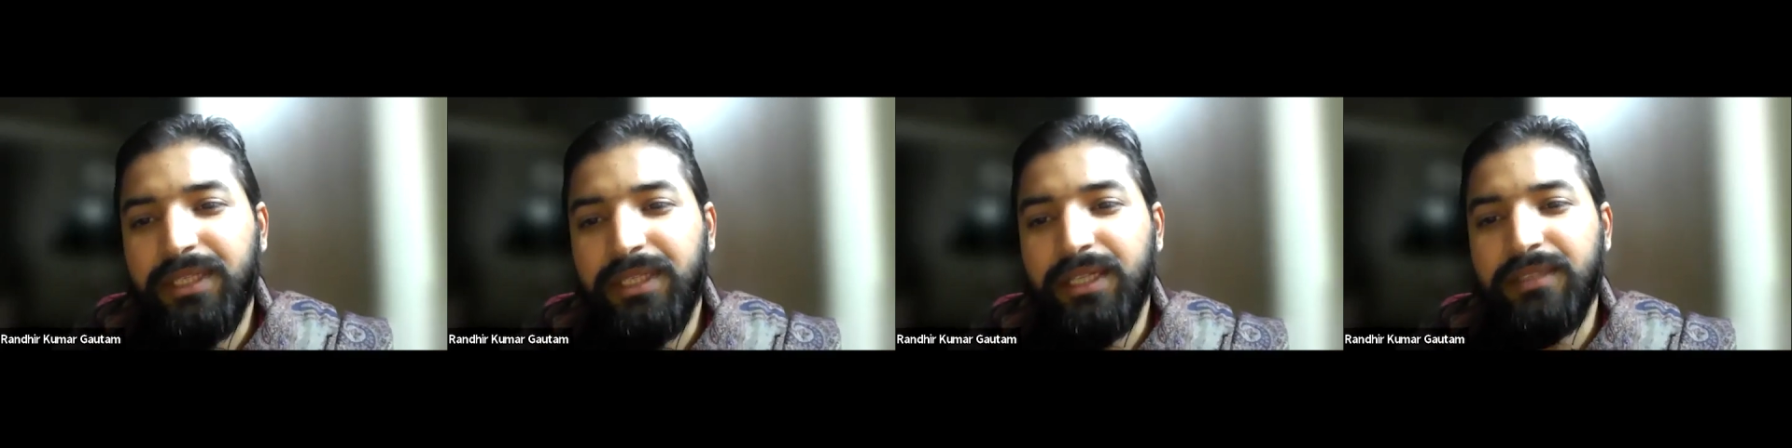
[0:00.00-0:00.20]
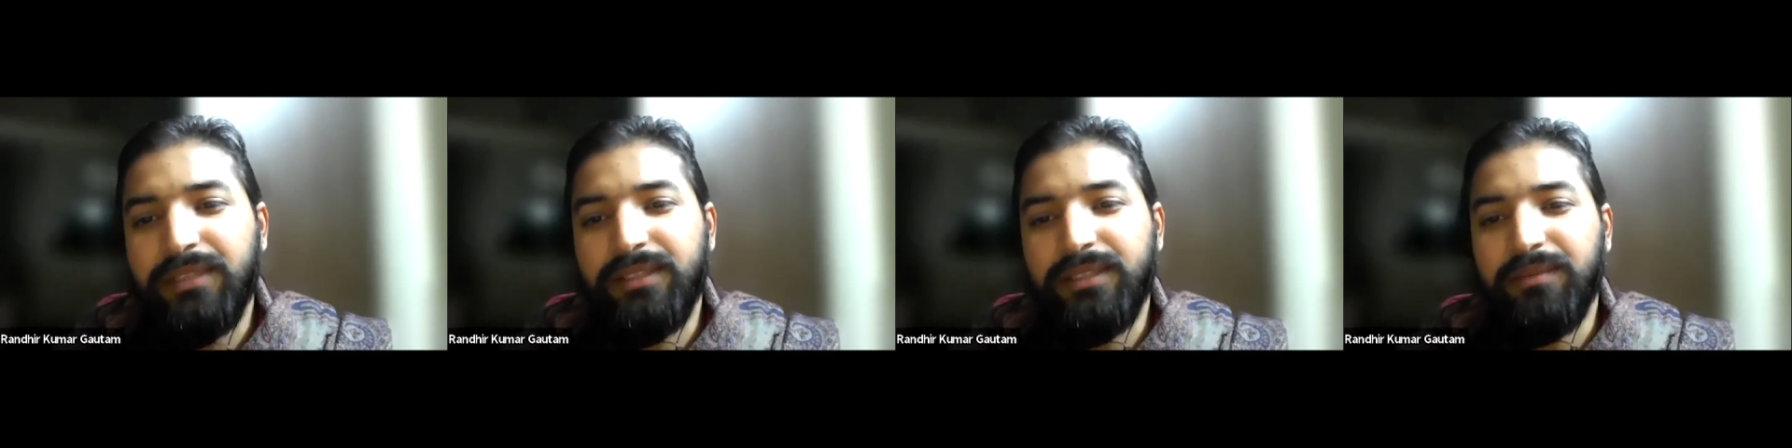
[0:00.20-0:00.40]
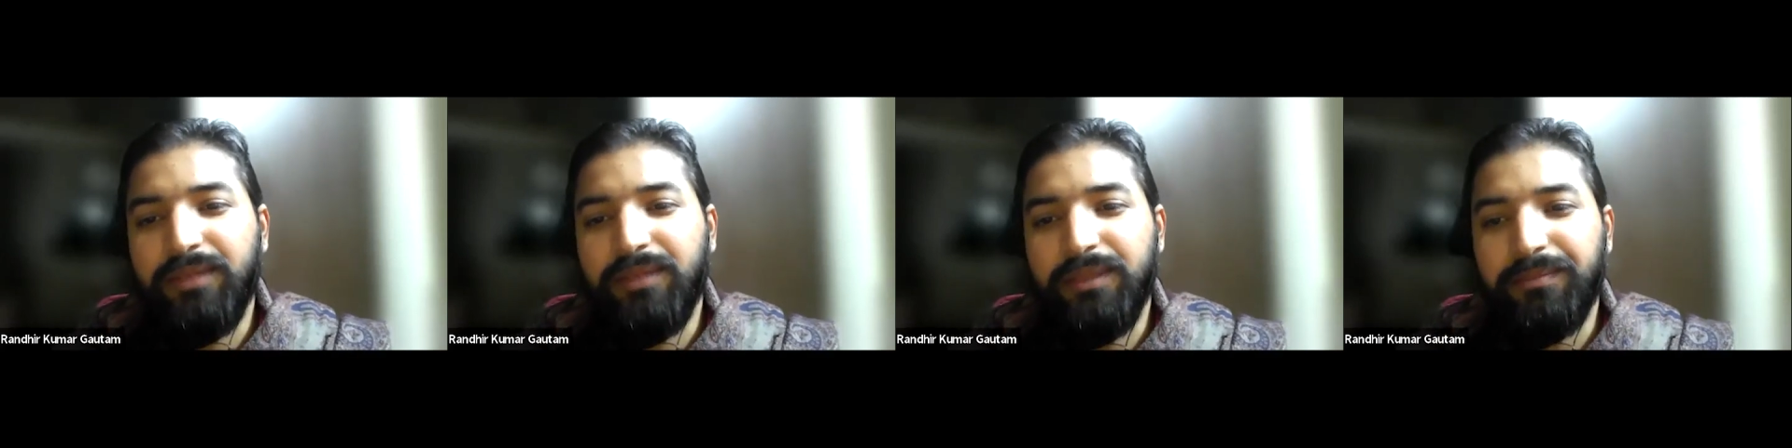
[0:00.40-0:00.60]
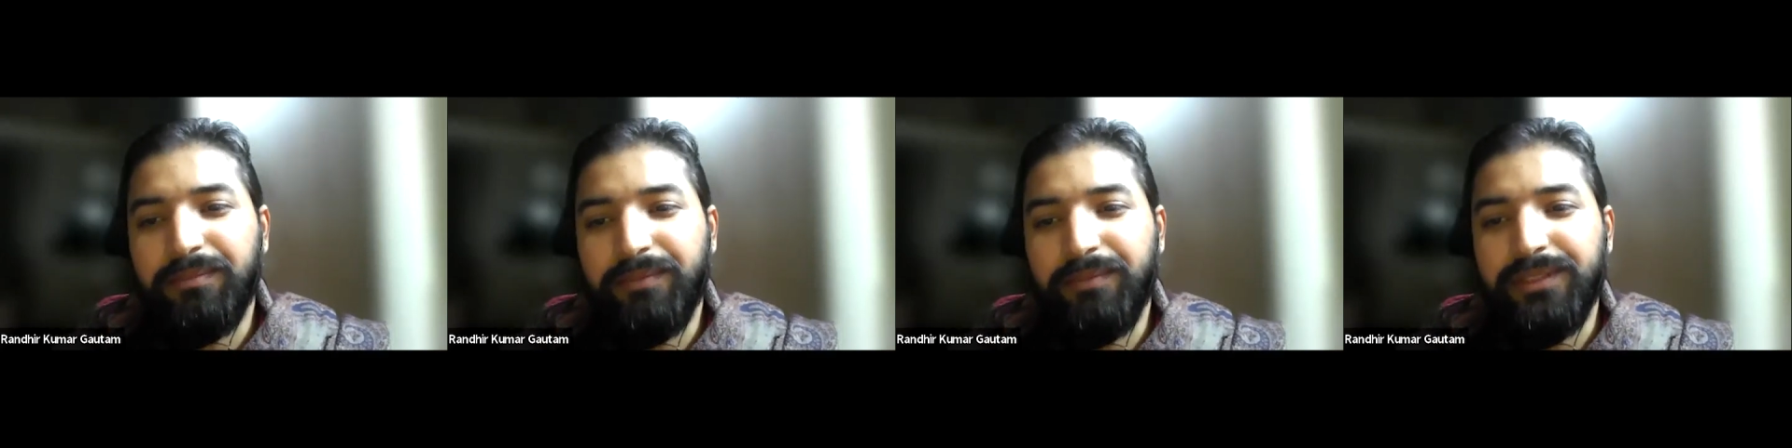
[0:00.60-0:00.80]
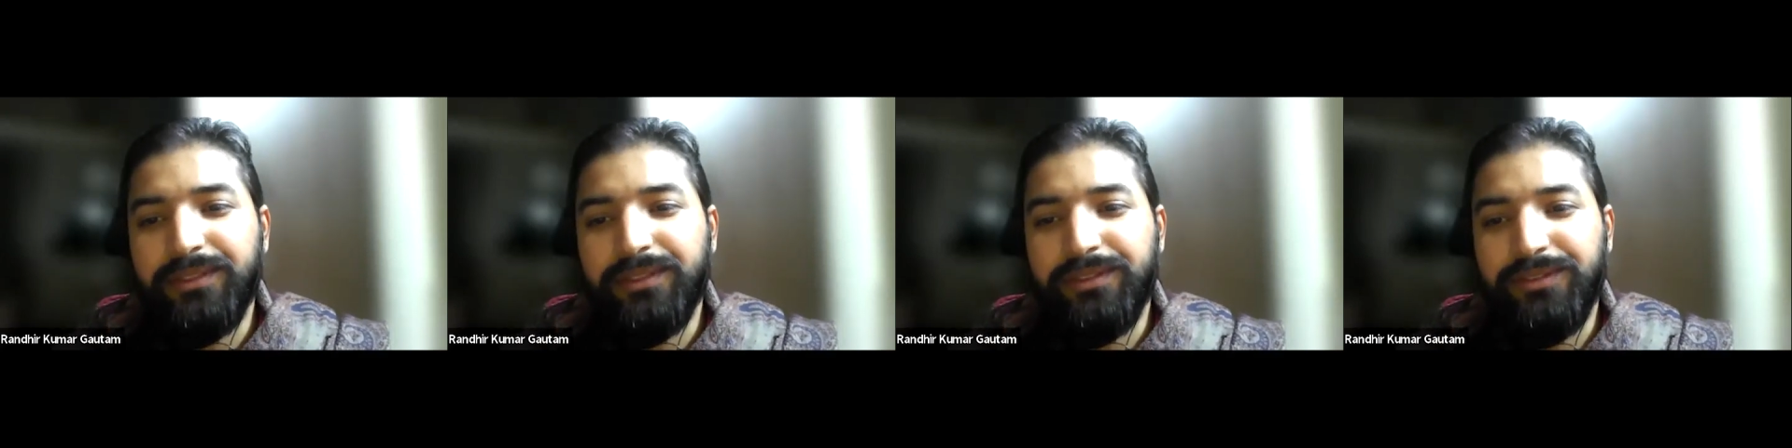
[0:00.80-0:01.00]
Madras
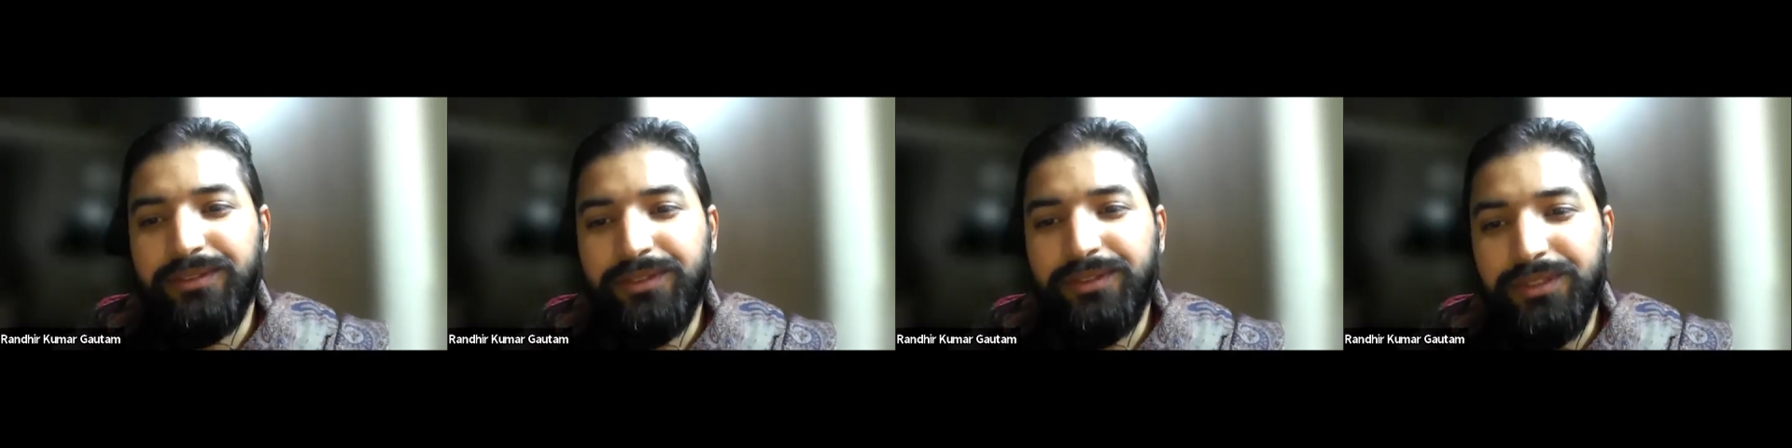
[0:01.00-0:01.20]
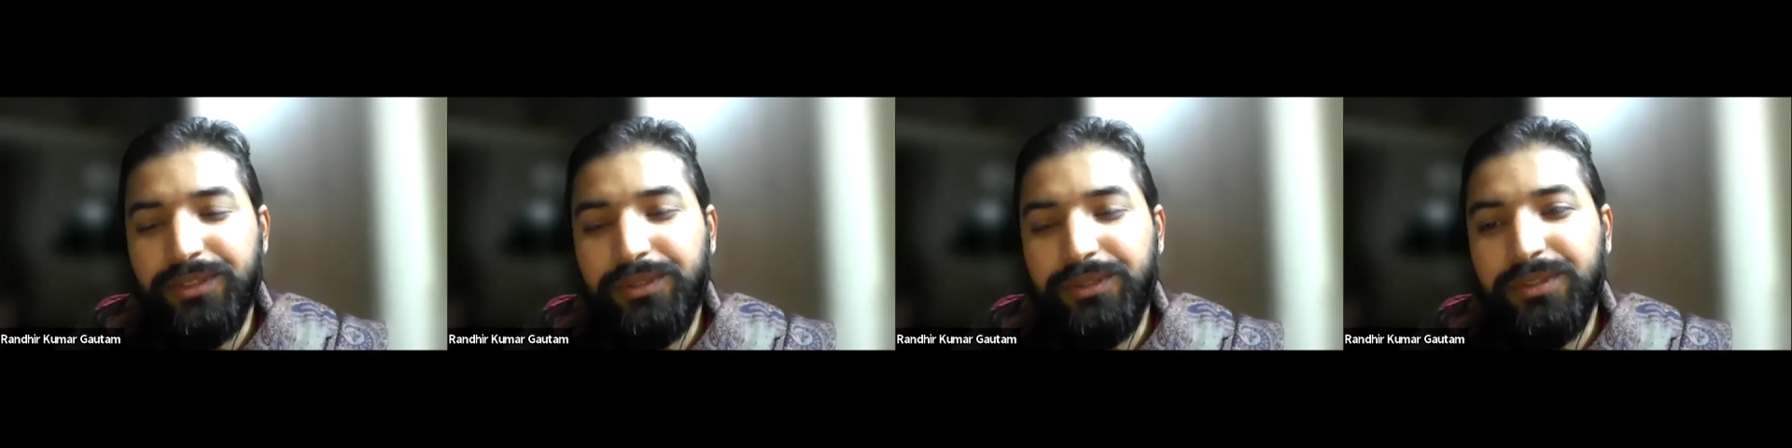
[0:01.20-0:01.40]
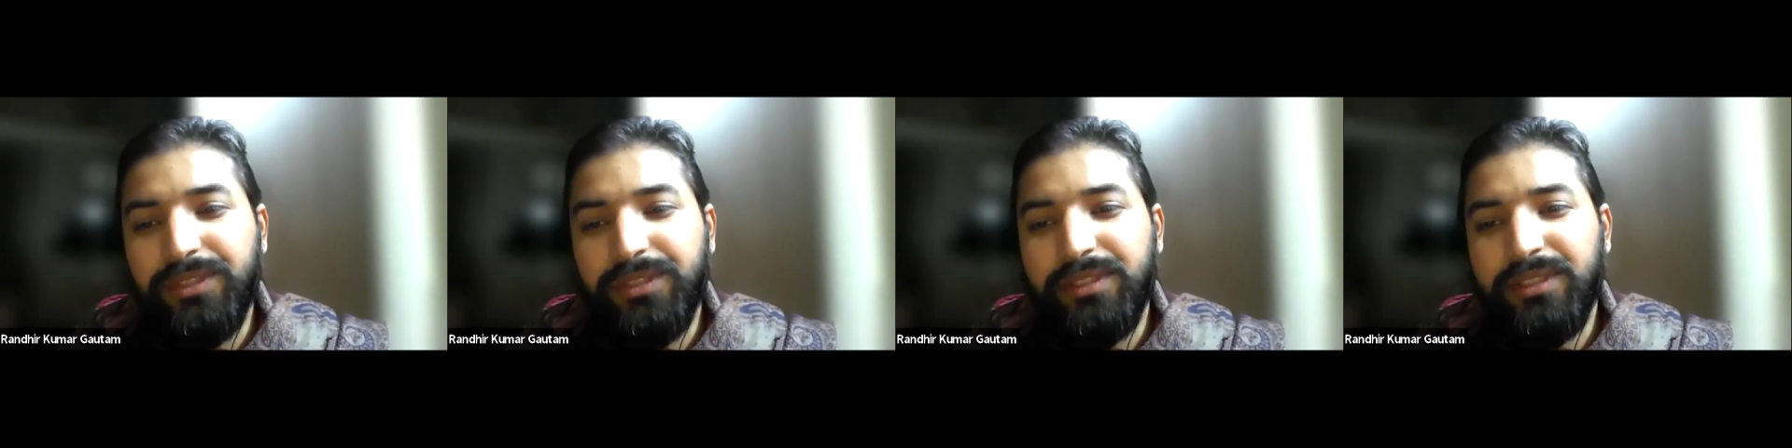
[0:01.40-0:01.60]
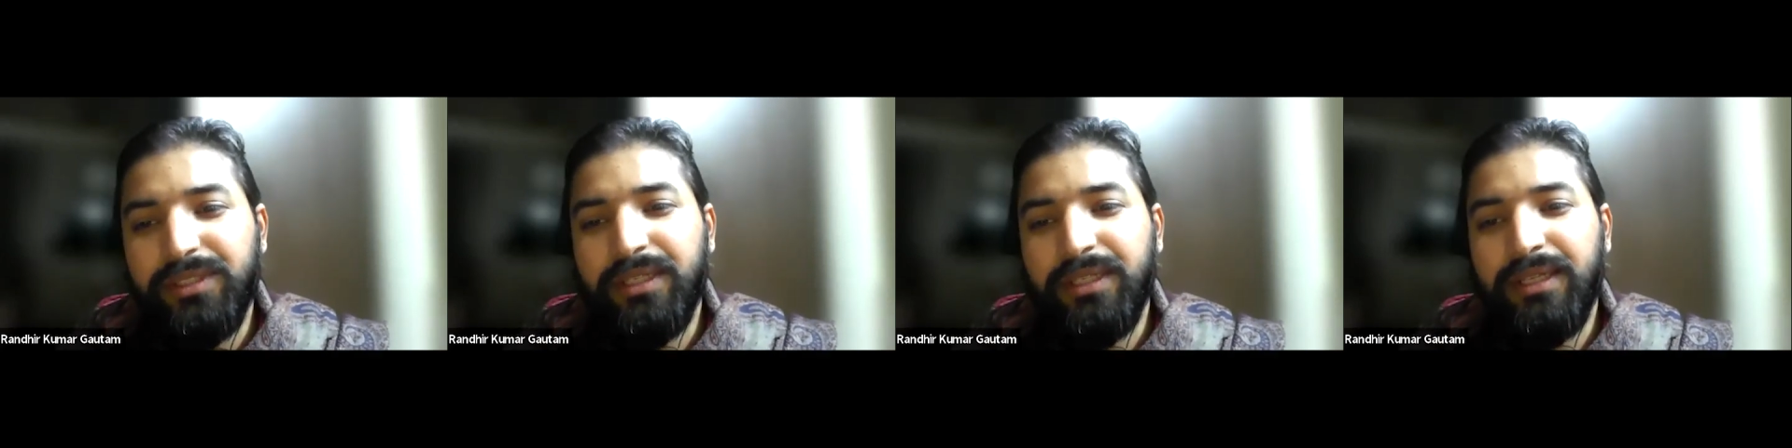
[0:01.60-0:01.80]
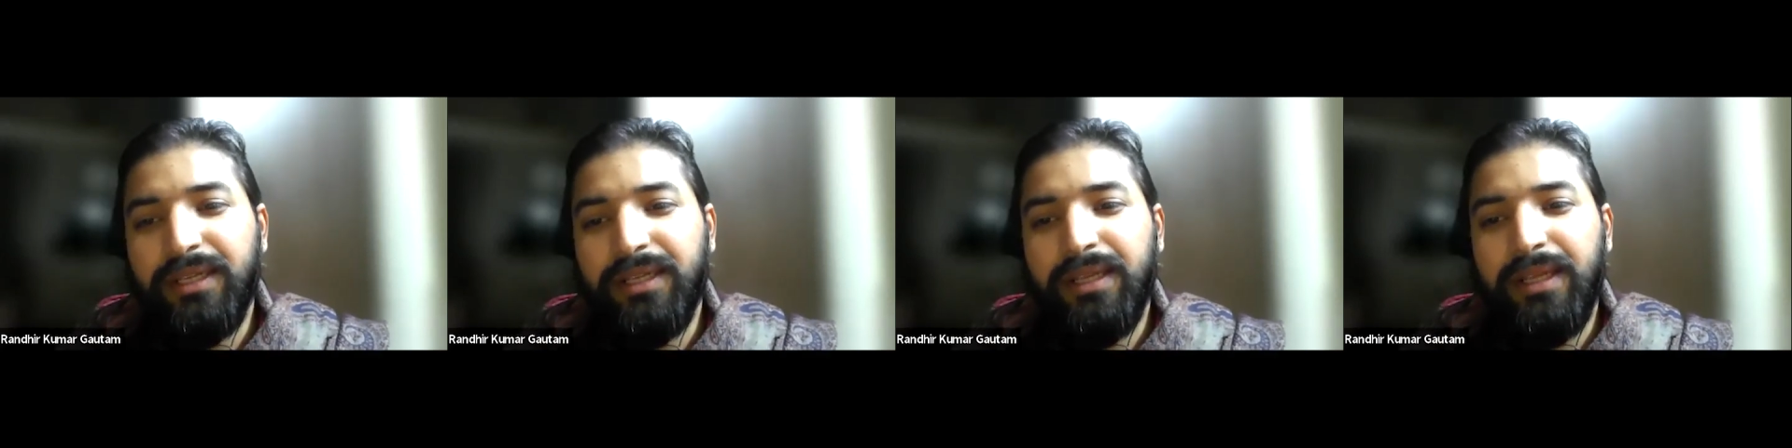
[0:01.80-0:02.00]
Development
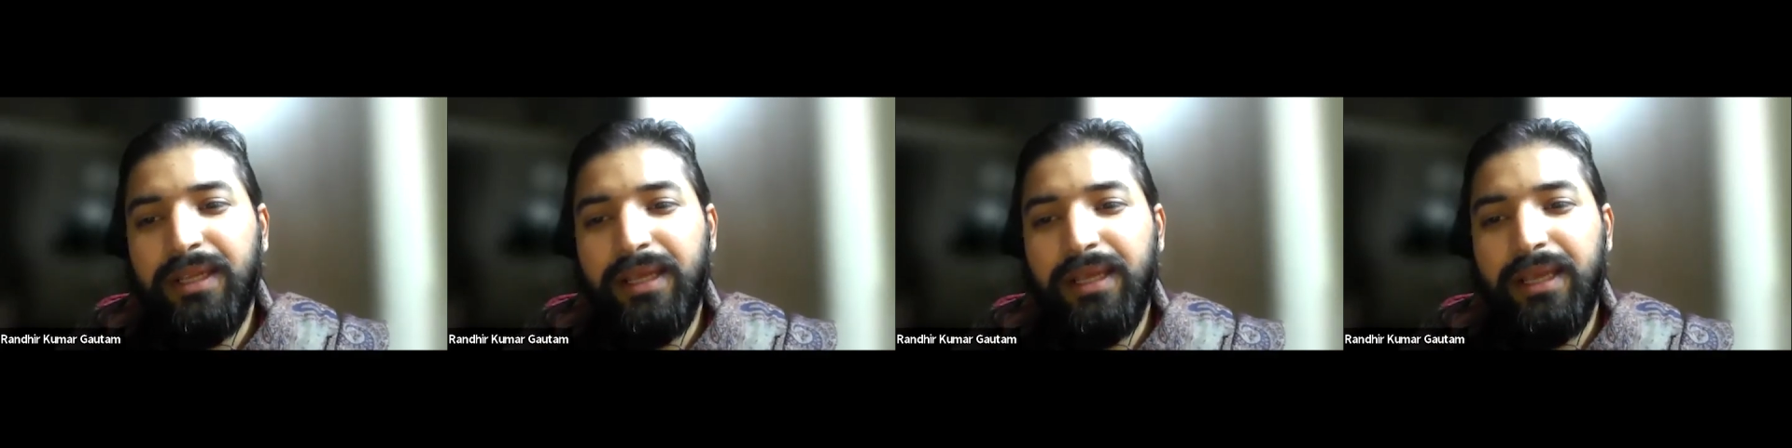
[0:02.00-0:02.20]
Institute